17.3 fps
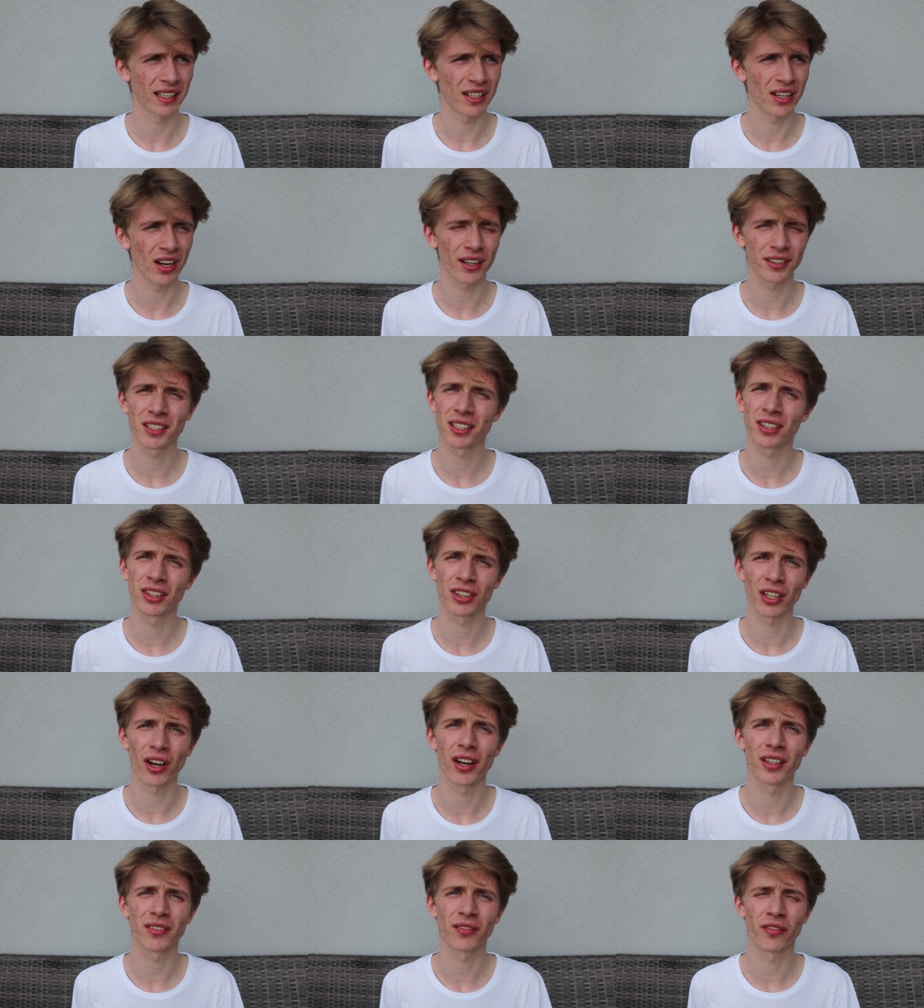not
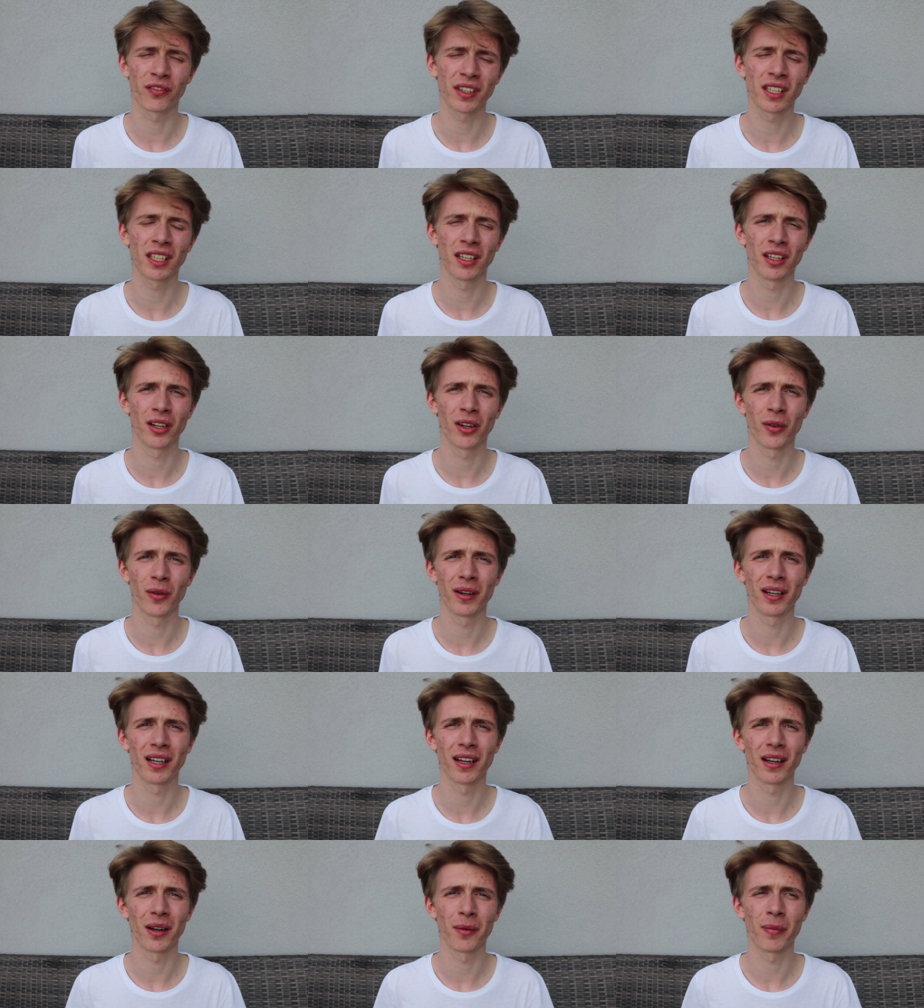thought video
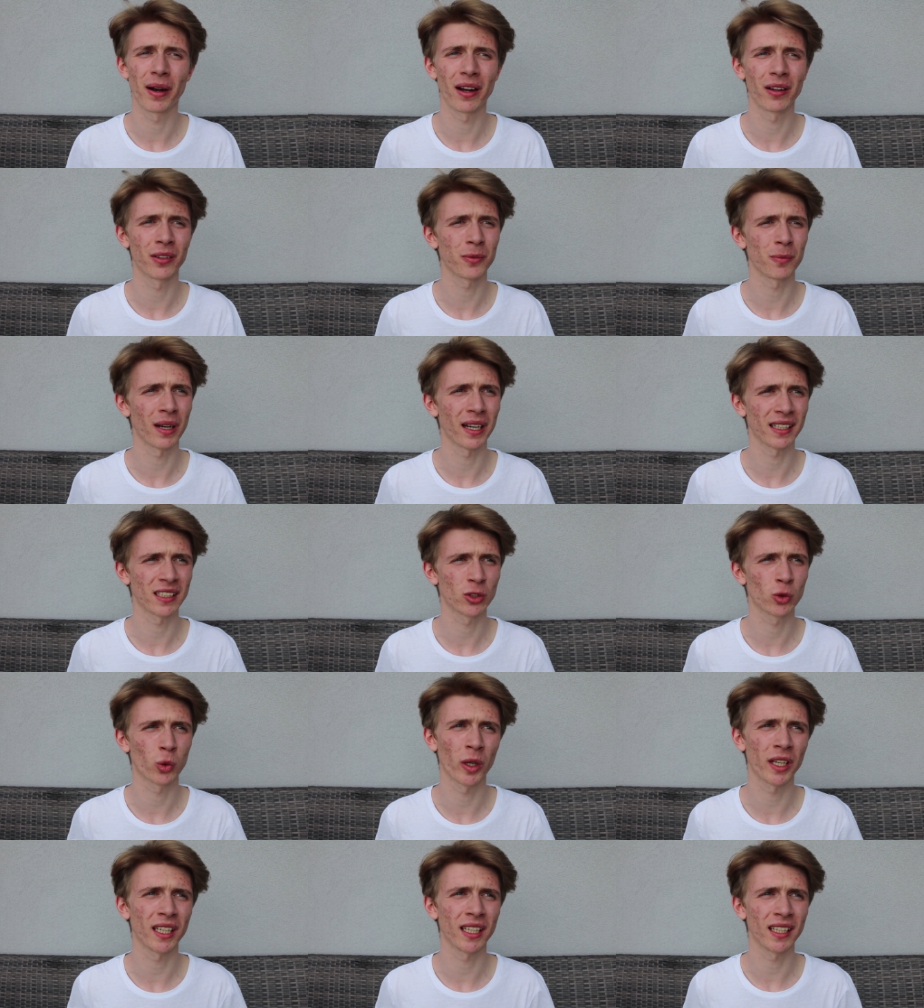about my
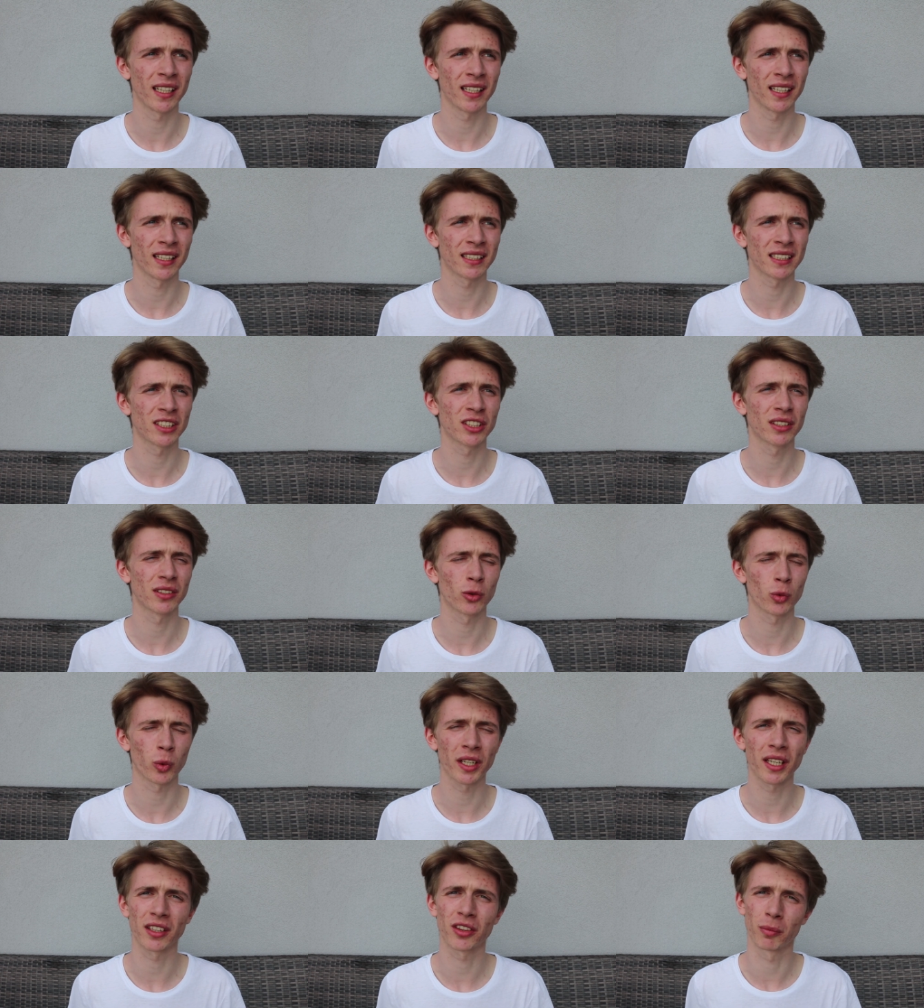20th
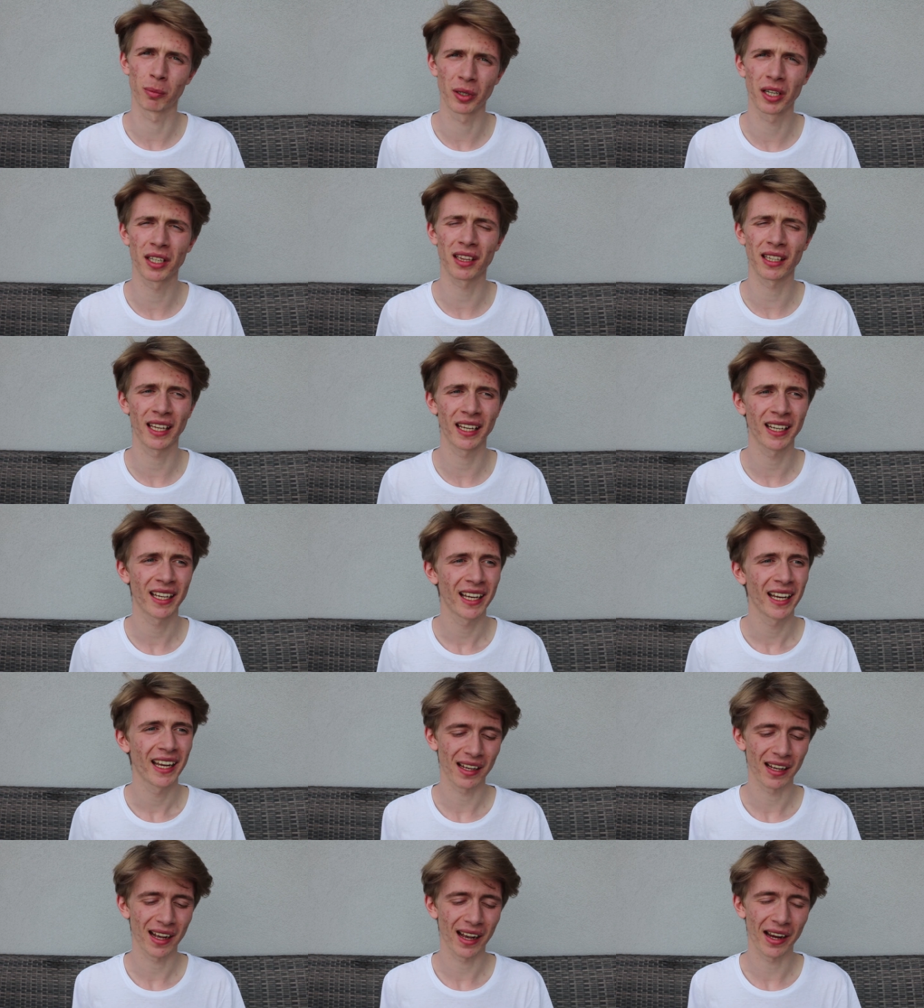20th birthday
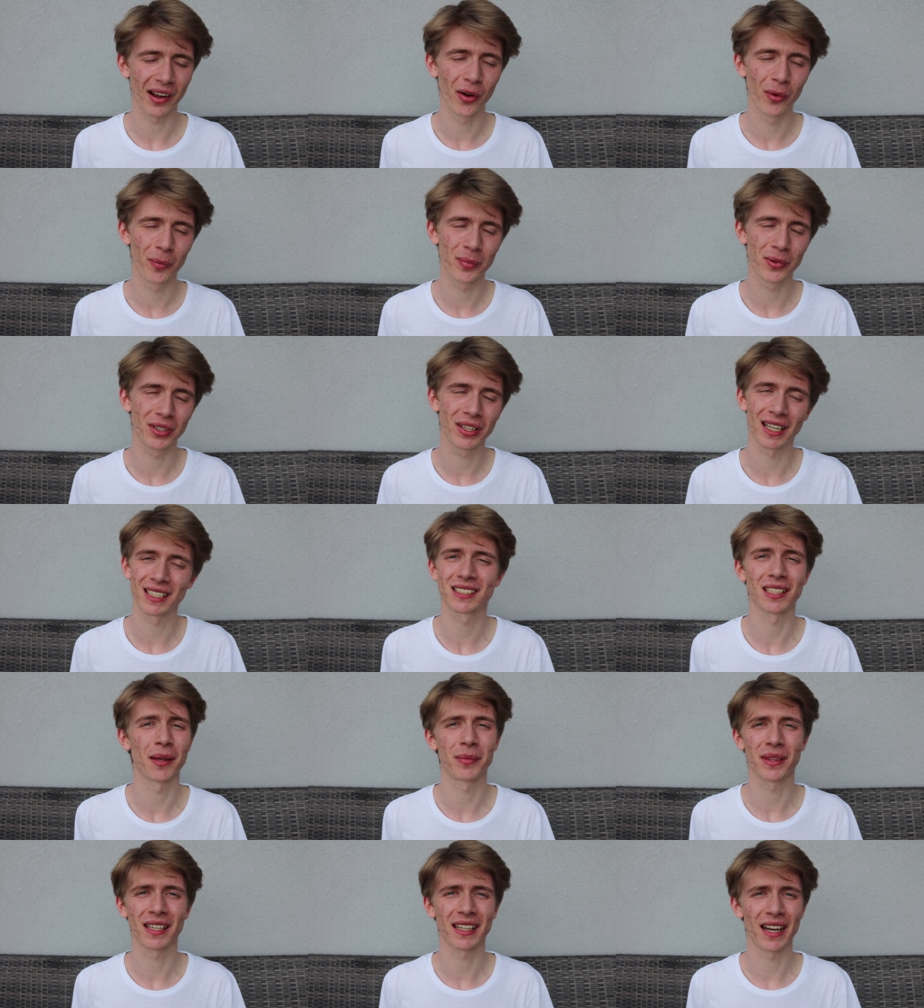I hope you got
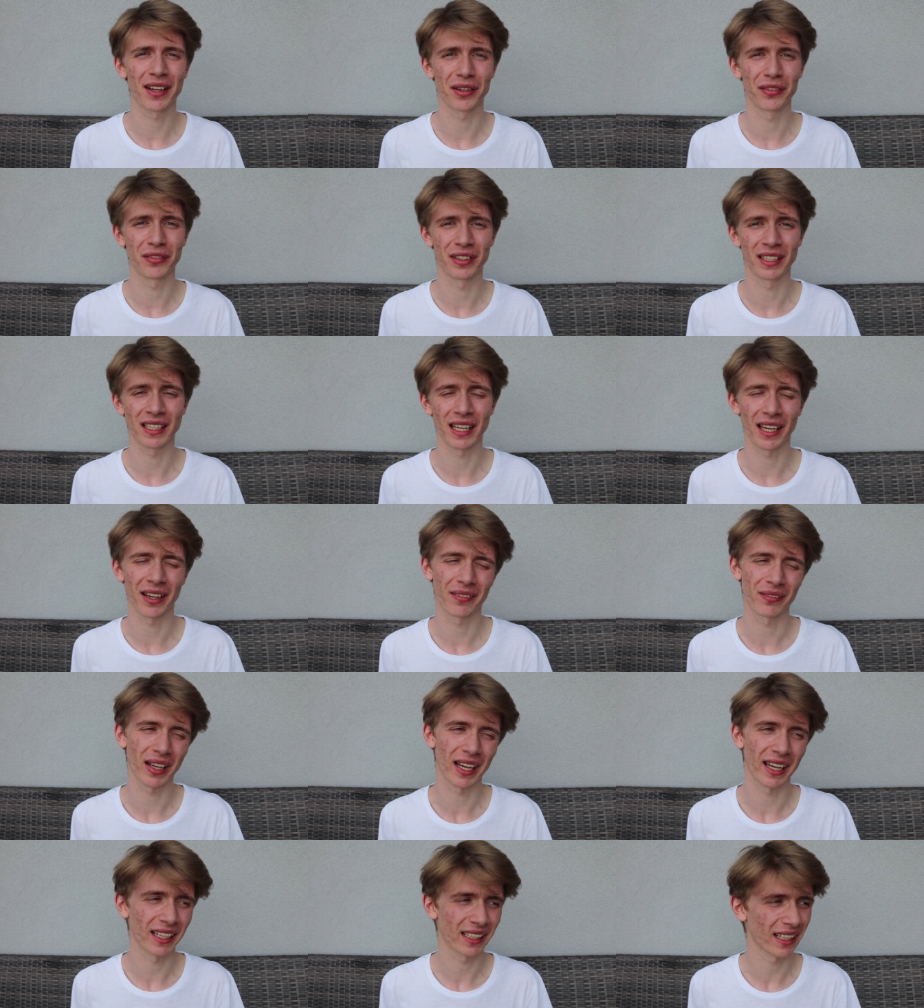something out of it. I,
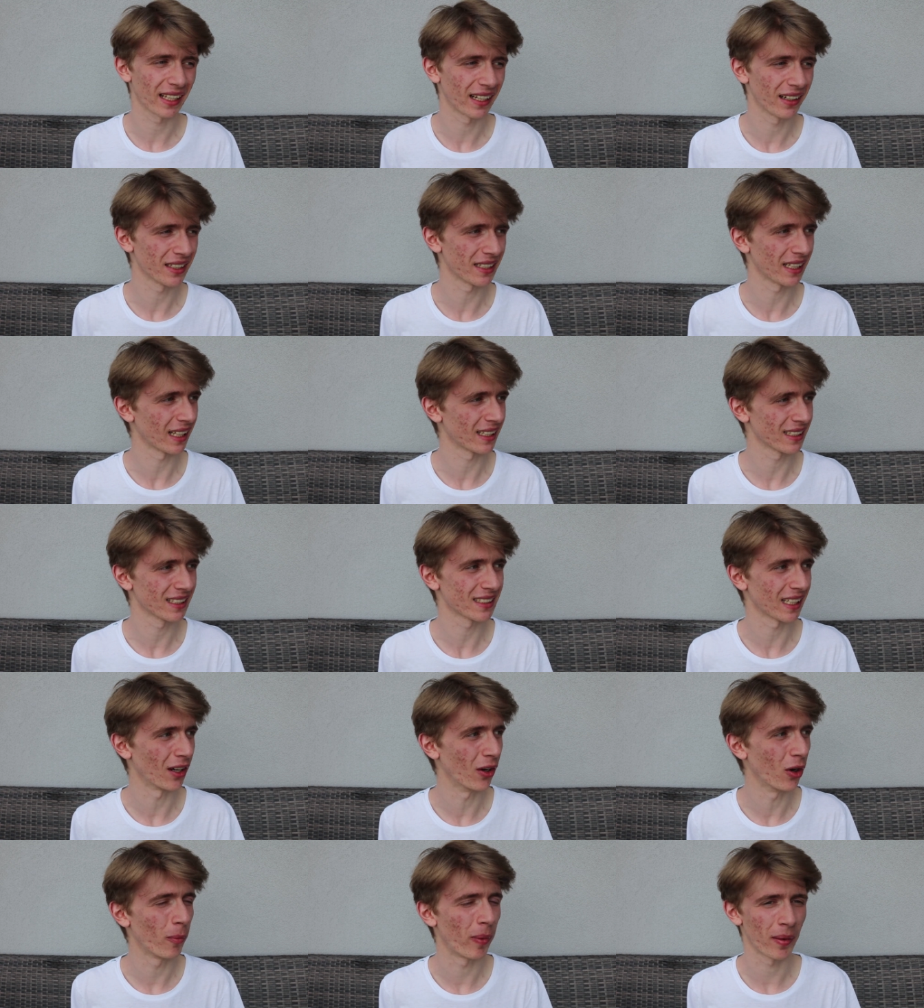I at least
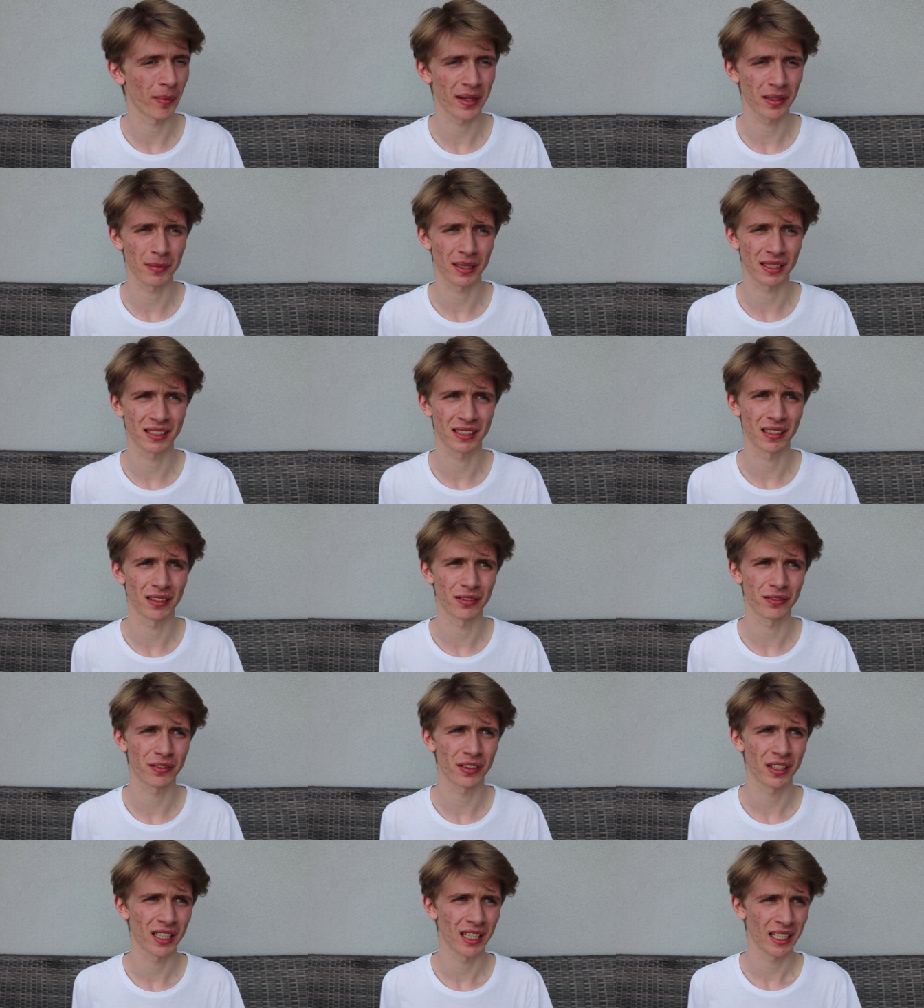I hope I made myself